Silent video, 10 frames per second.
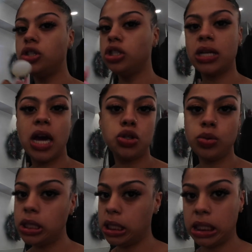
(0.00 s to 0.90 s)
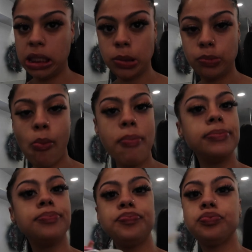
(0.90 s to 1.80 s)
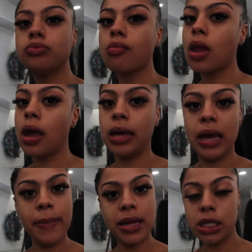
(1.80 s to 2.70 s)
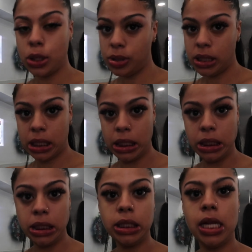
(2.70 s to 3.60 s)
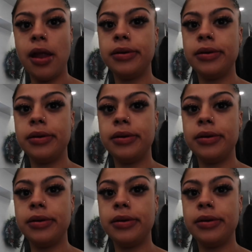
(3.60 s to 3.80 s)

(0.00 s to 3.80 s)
just casually eating, getting my toes done.